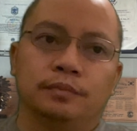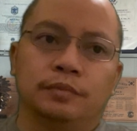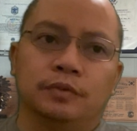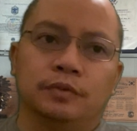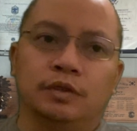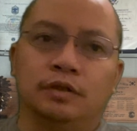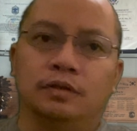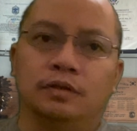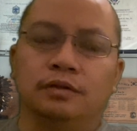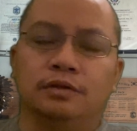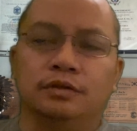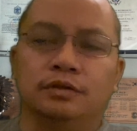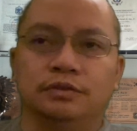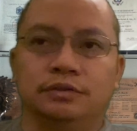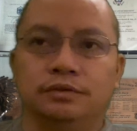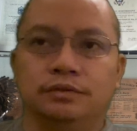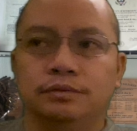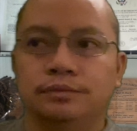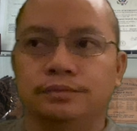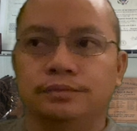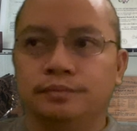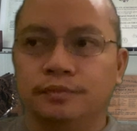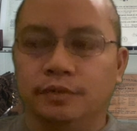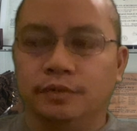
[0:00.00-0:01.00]
Then
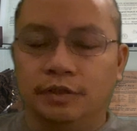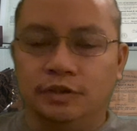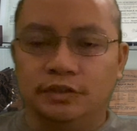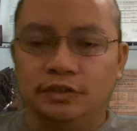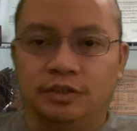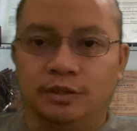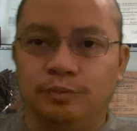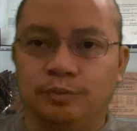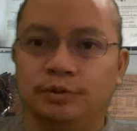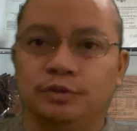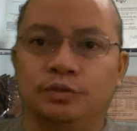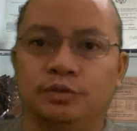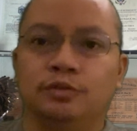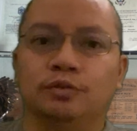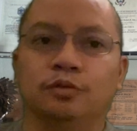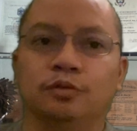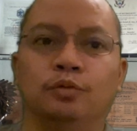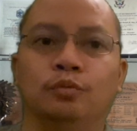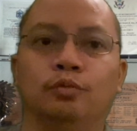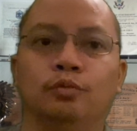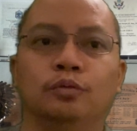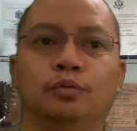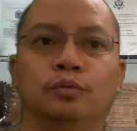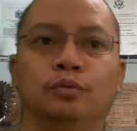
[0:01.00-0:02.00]
there's exceptions to
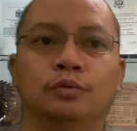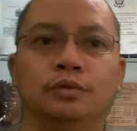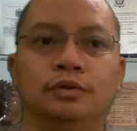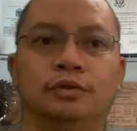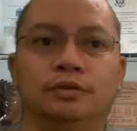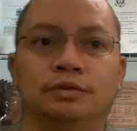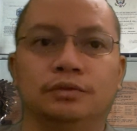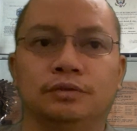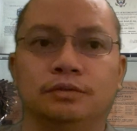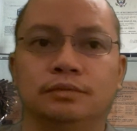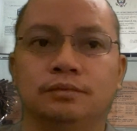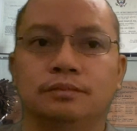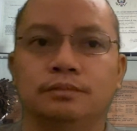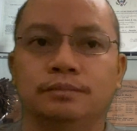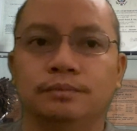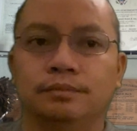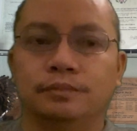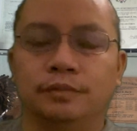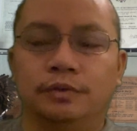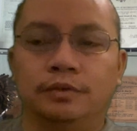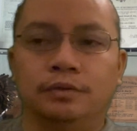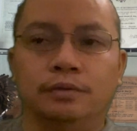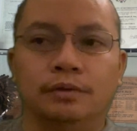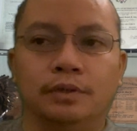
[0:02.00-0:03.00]
the rule. There's,
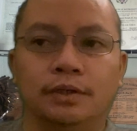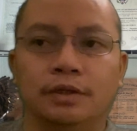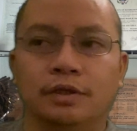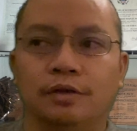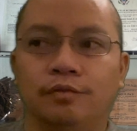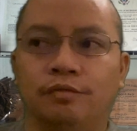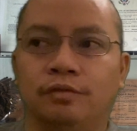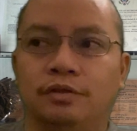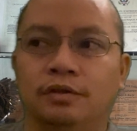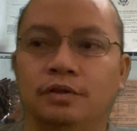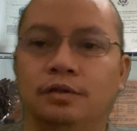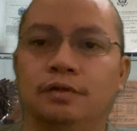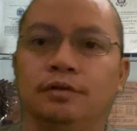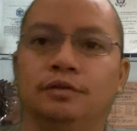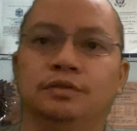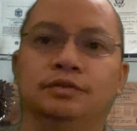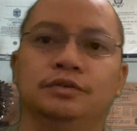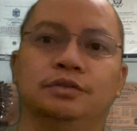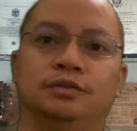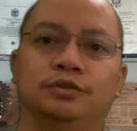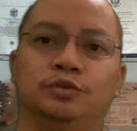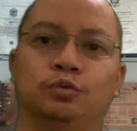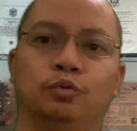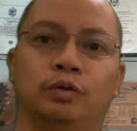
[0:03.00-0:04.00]
like everything else,
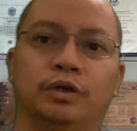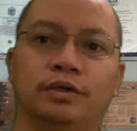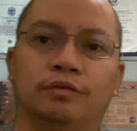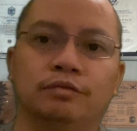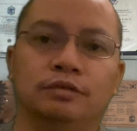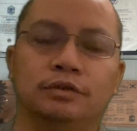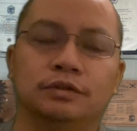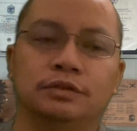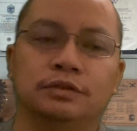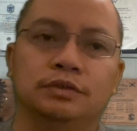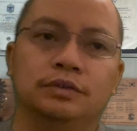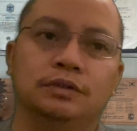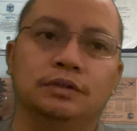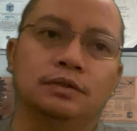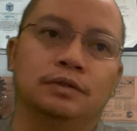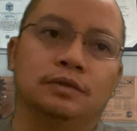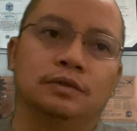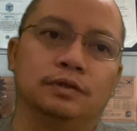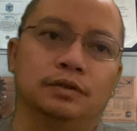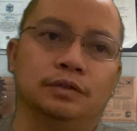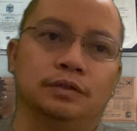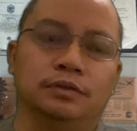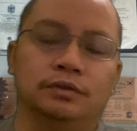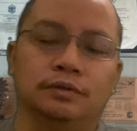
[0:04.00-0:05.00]
there's waivers,
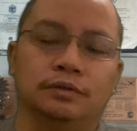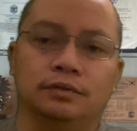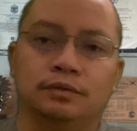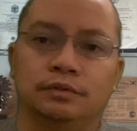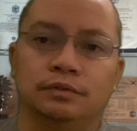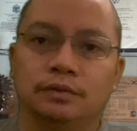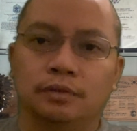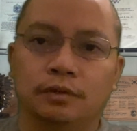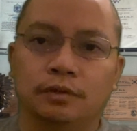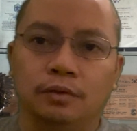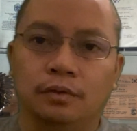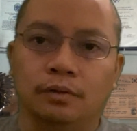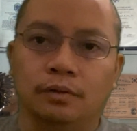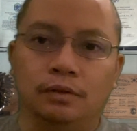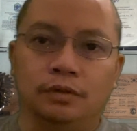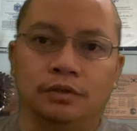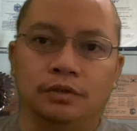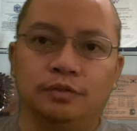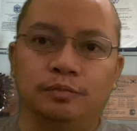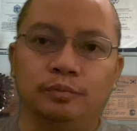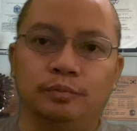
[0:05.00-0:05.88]
as all of us